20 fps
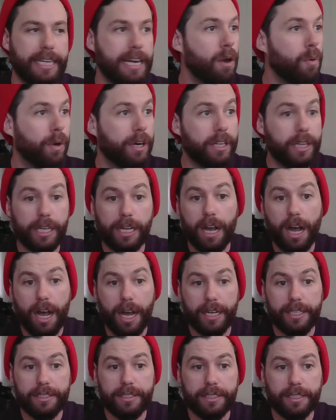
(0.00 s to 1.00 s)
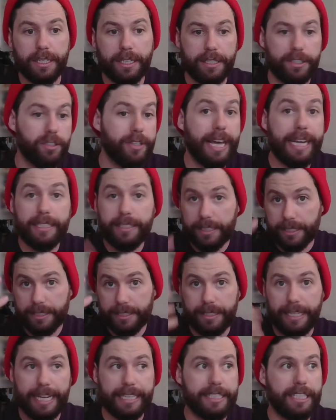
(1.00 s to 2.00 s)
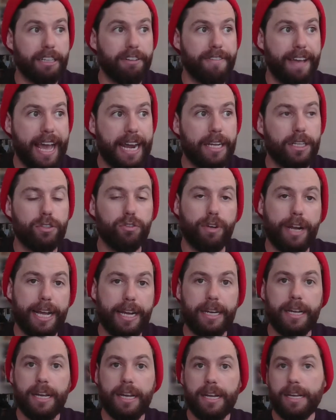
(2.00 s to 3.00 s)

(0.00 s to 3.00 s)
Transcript: Now, what are the cons? So that's the advantage, right?